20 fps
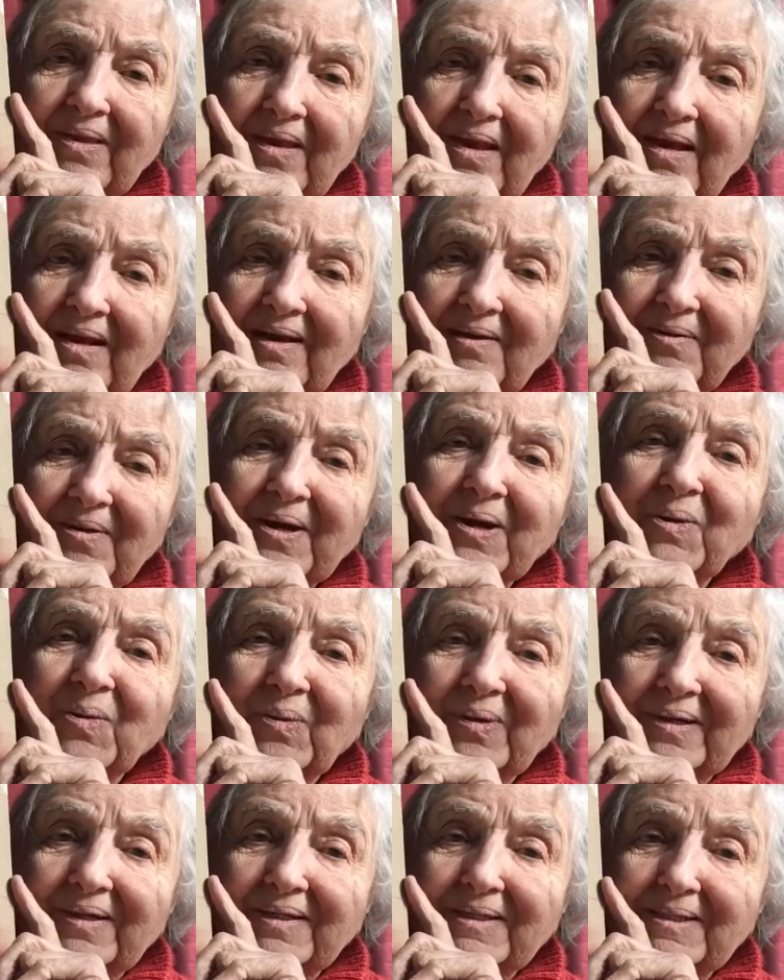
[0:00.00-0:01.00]
yellowy
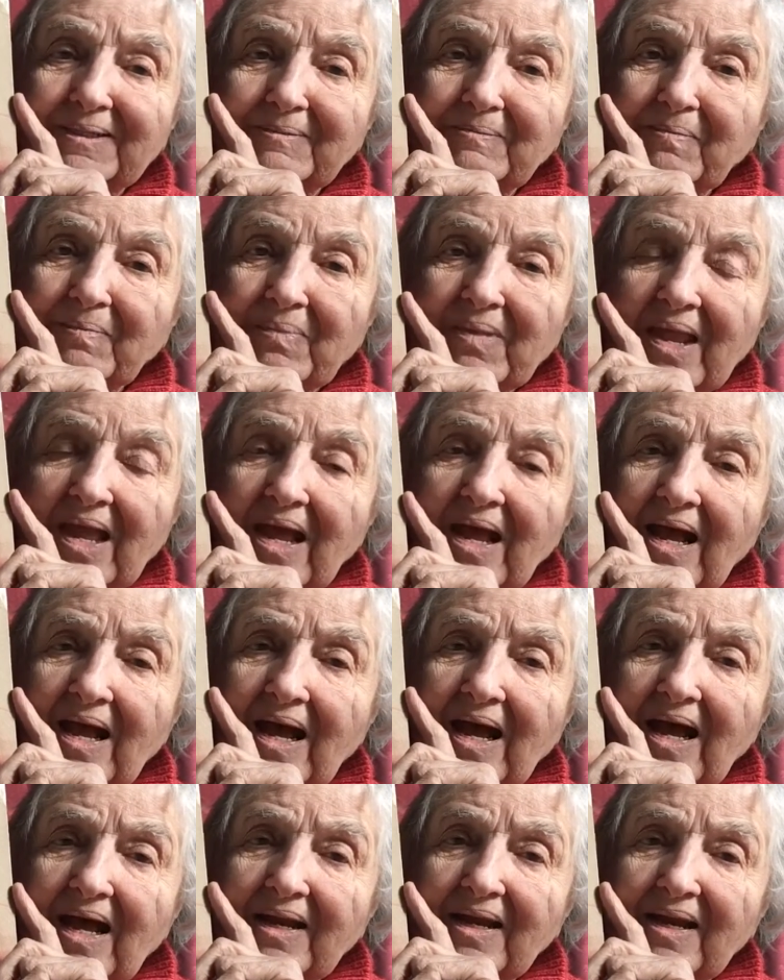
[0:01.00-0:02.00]
quilt.
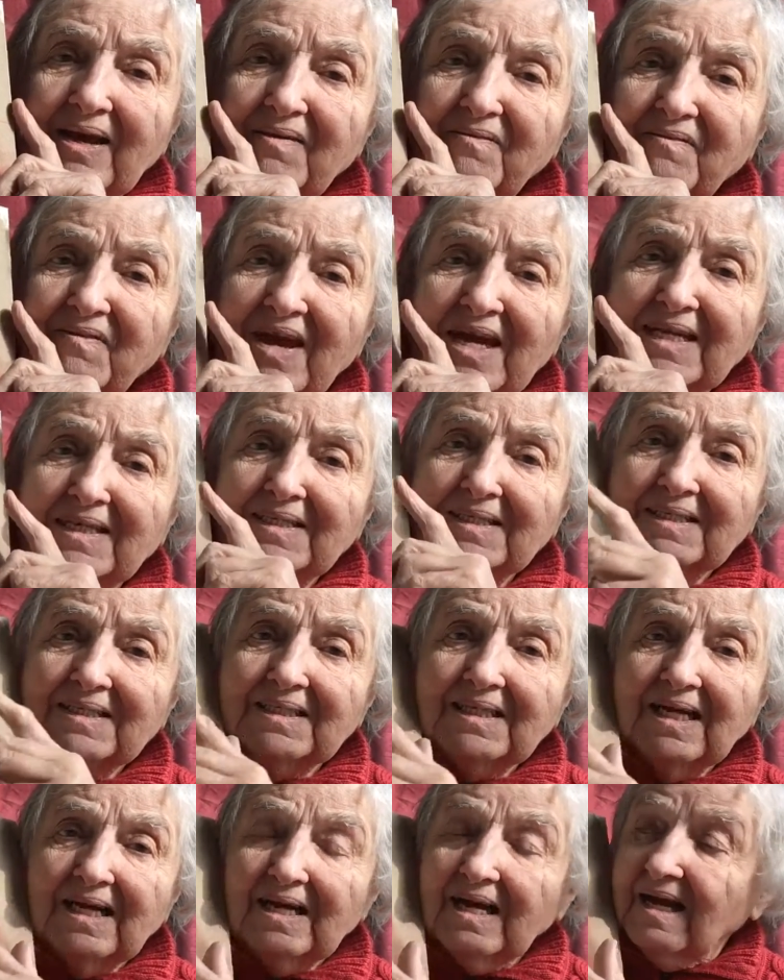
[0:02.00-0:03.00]
And her
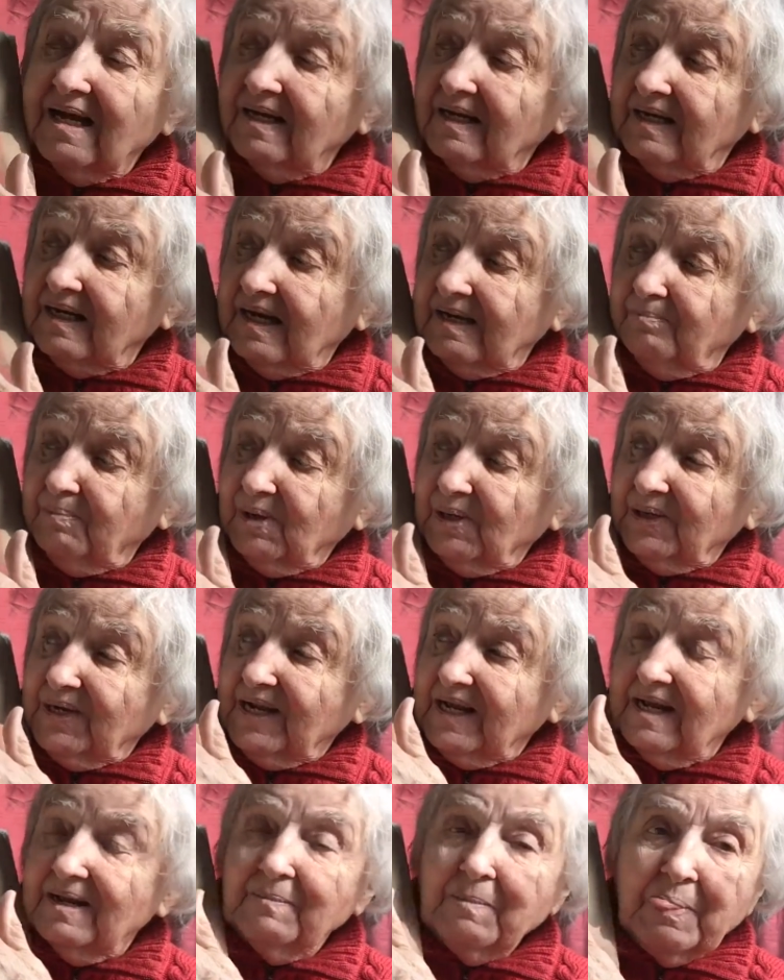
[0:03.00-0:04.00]
face and her
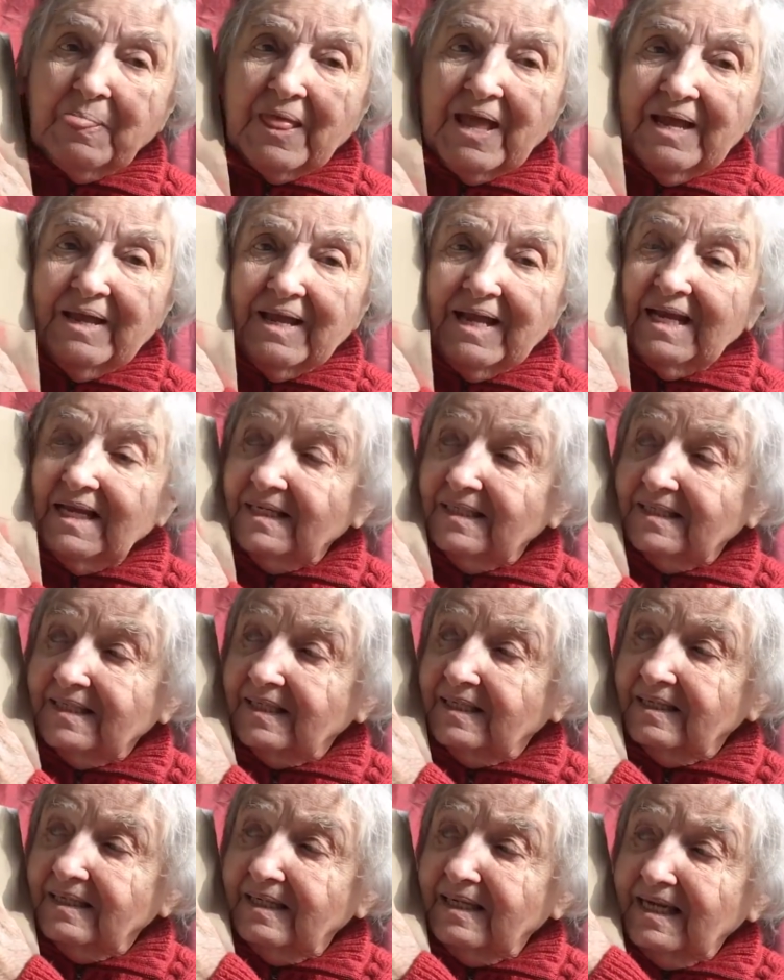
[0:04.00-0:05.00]
body is
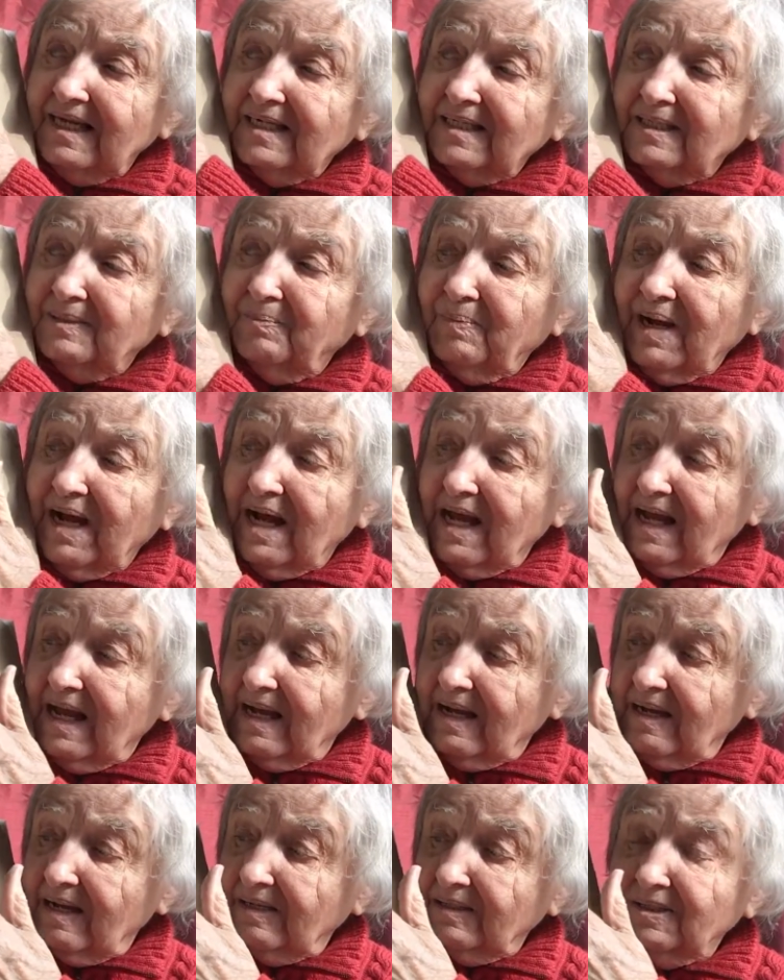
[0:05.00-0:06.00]
lit by
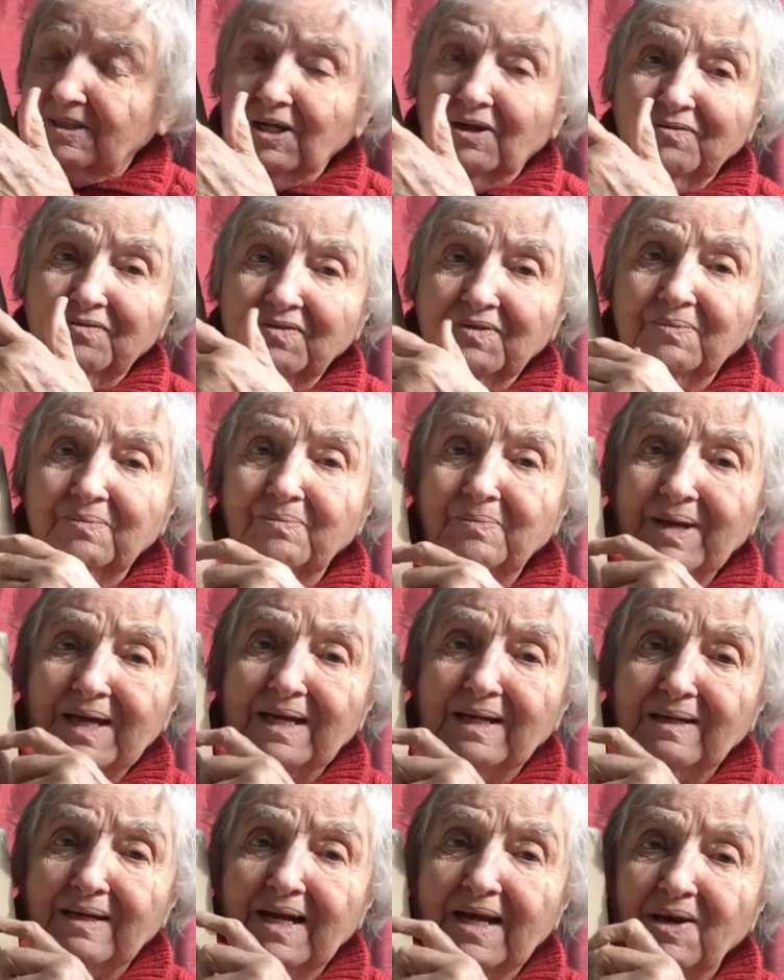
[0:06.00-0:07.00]
a soft
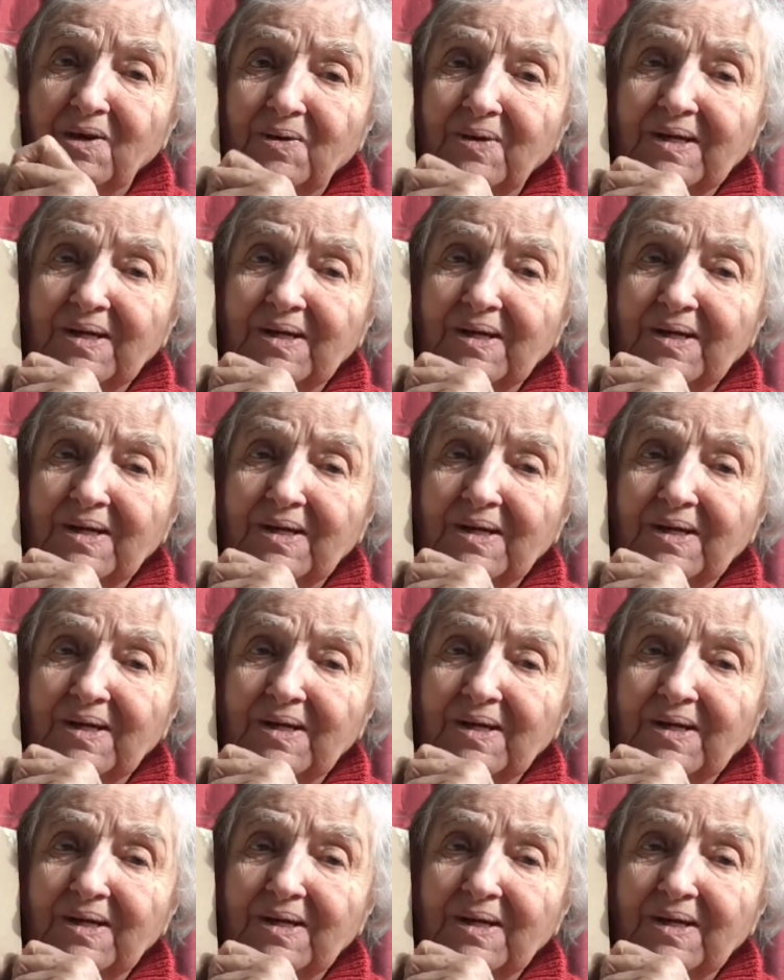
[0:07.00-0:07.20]
pink glow.